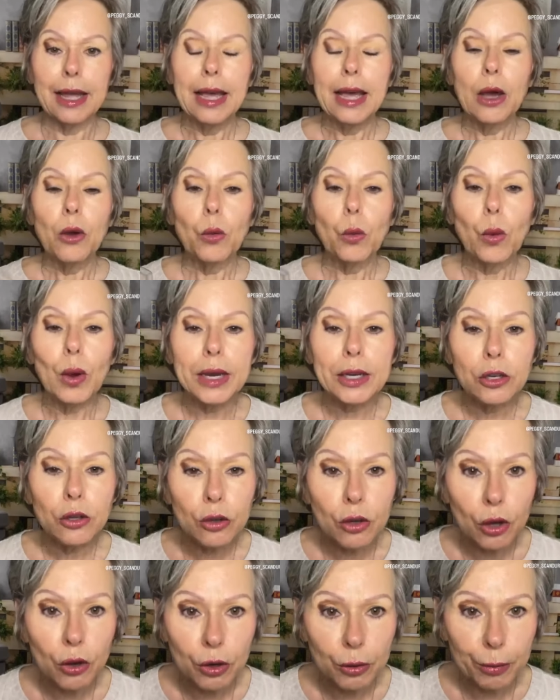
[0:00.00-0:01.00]
When you
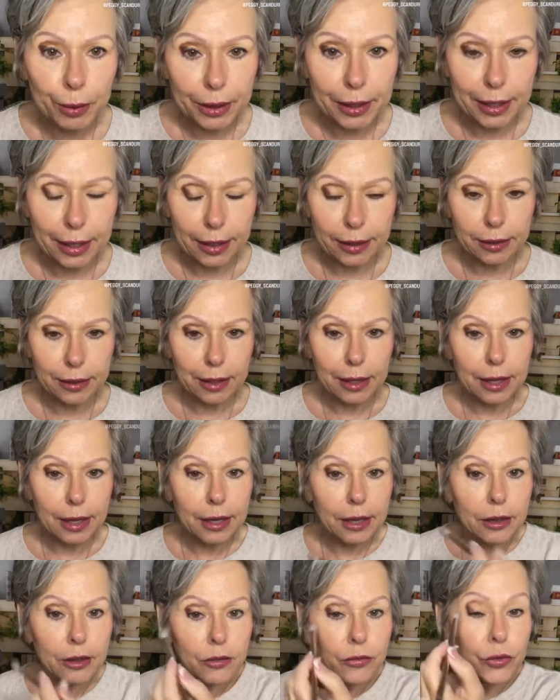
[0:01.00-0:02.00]
go to blend,
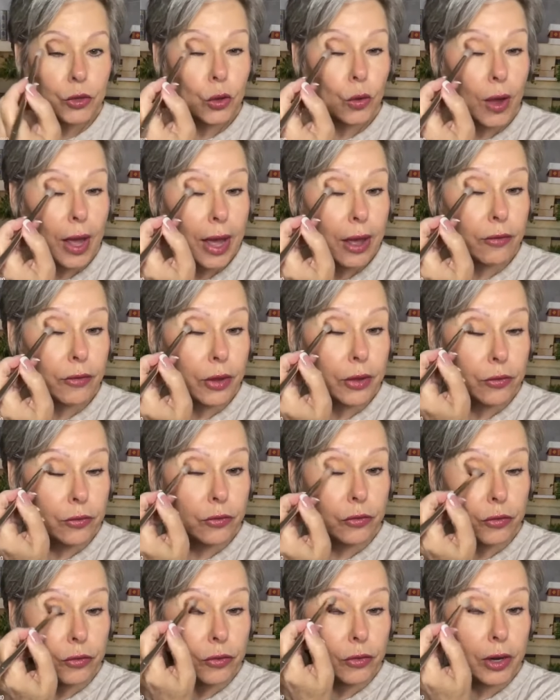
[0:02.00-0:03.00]
if you have a
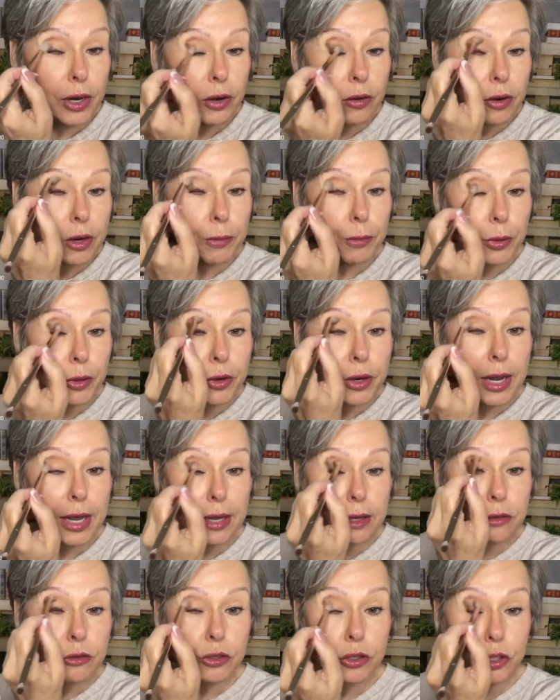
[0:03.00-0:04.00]
very
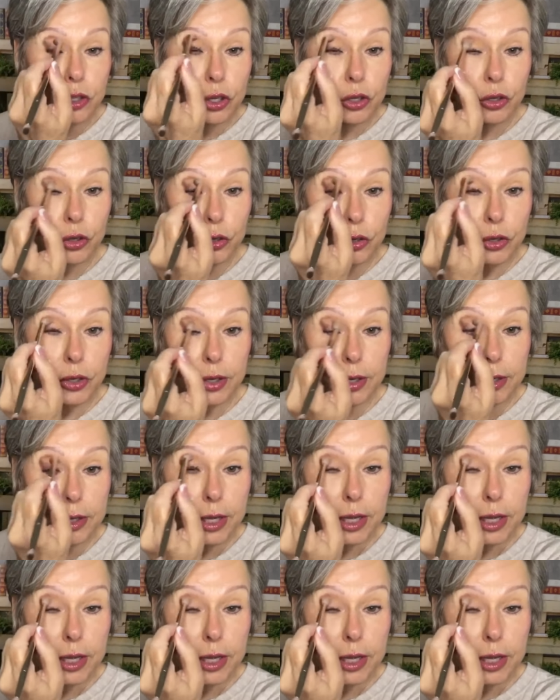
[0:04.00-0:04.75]
pronounced hood,